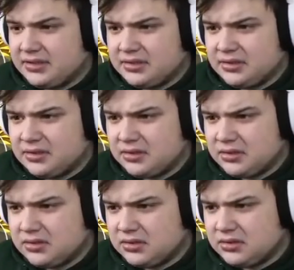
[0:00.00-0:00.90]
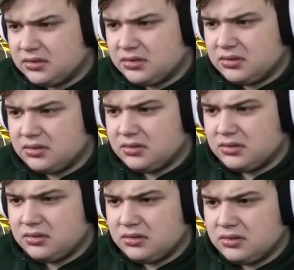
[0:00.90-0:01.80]

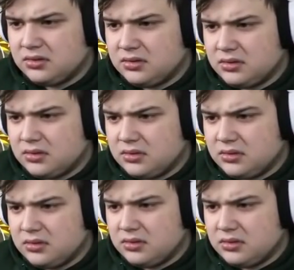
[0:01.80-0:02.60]
(silence)